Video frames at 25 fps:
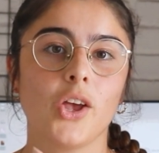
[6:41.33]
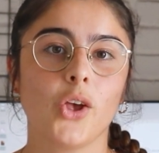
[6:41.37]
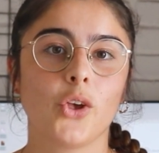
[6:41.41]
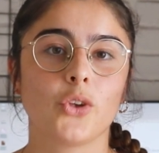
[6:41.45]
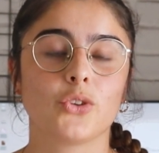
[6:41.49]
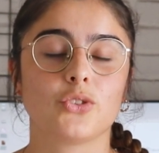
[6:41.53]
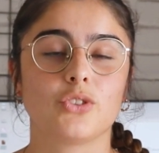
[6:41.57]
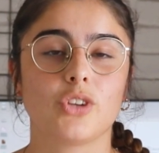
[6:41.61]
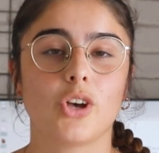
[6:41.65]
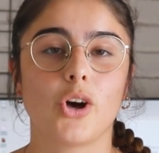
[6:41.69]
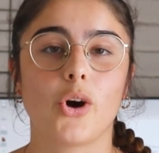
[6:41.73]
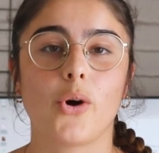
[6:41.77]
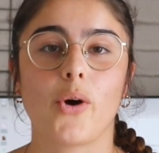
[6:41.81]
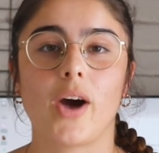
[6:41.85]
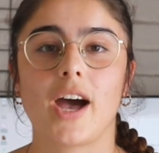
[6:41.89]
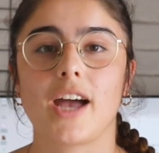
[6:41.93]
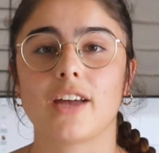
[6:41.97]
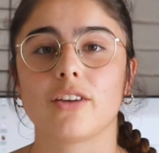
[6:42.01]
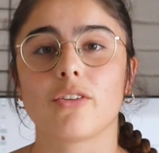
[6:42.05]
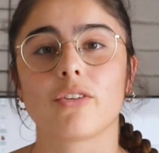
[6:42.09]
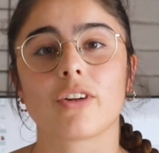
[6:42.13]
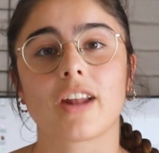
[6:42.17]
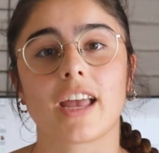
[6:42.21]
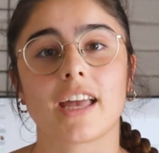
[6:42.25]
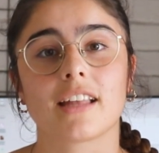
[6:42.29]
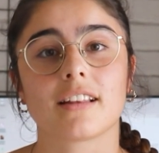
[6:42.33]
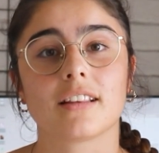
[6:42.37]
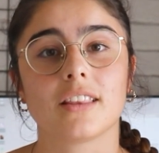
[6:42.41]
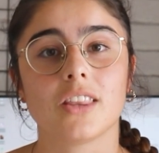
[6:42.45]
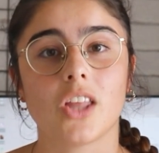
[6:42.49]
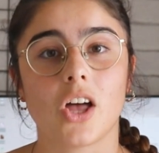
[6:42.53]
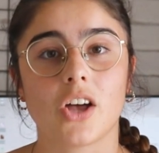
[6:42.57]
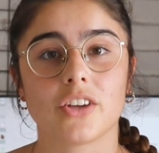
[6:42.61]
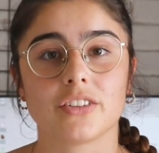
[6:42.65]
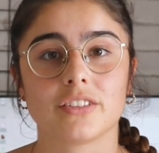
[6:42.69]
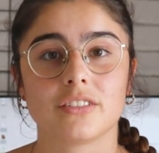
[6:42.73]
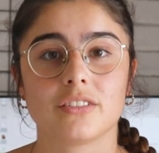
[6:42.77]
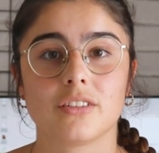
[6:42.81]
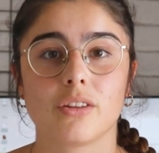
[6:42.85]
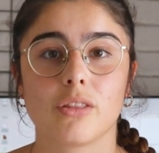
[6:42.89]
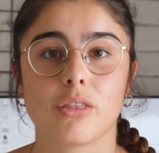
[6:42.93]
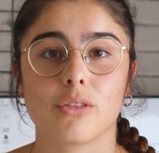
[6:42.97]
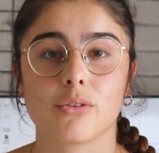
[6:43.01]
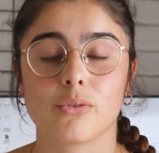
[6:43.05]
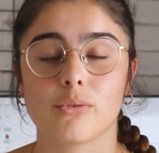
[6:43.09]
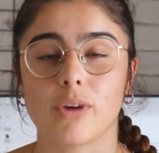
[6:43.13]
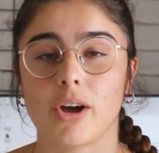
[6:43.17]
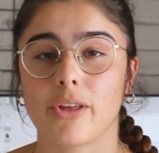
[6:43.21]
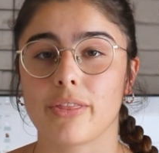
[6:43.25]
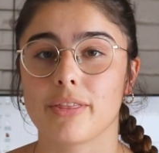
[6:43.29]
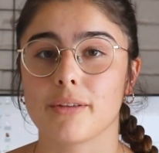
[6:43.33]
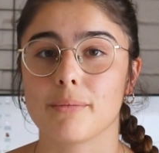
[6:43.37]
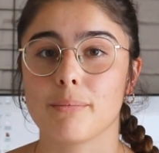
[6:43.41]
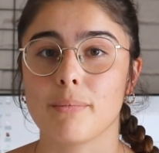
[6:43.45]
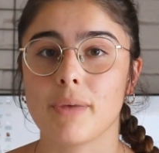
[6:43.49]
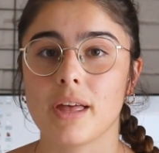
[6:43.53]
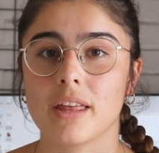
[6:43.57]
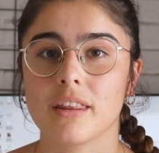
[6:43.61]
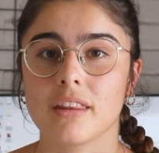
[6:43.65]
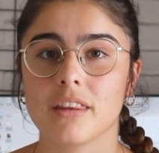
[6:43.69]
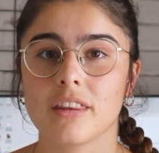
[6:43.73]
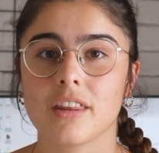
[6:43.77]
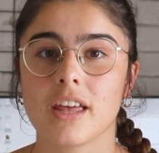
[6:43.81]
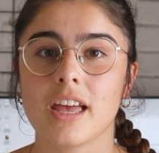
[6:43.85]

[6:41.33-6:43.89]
so I don't get lost throughout the month.